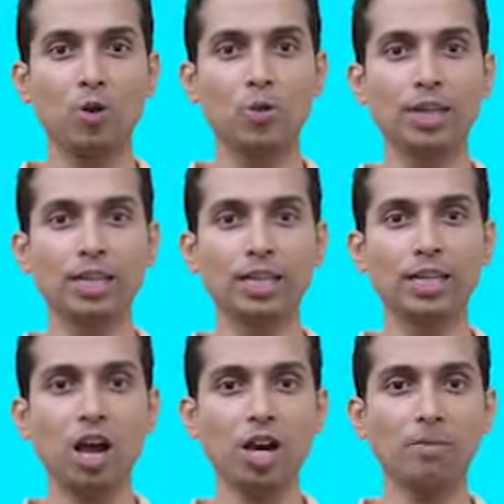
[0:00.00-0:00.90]
when they
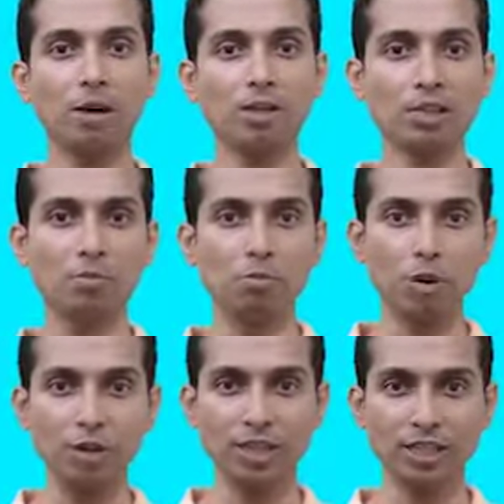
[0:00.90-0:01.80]
talk about
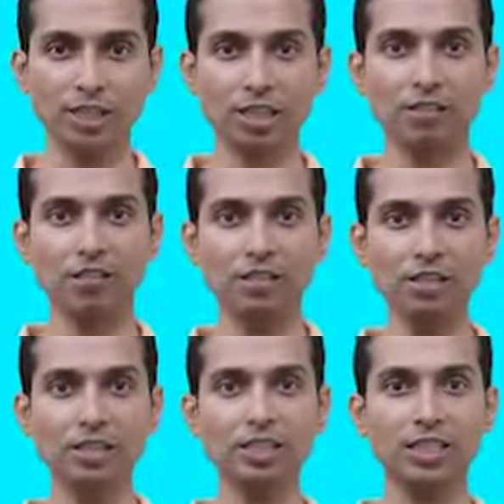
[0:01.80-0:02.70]
emotion, the
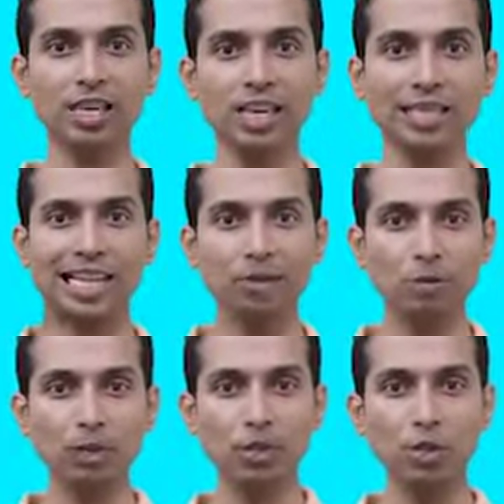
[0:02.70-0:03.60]
first thing they
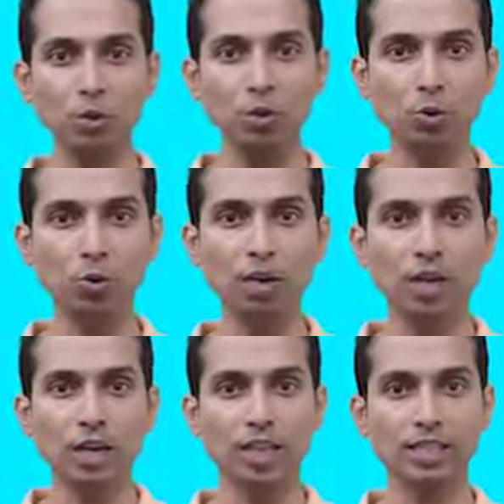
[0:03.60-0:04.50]
will do
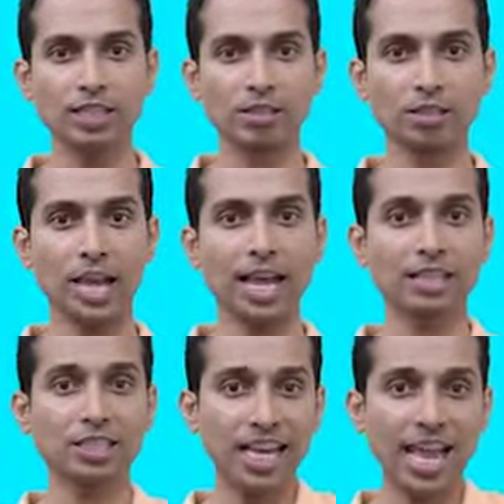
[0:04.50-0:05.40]
is
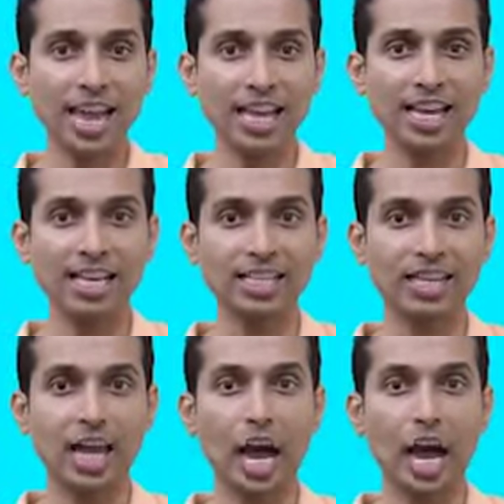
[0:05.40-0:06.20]
and say is,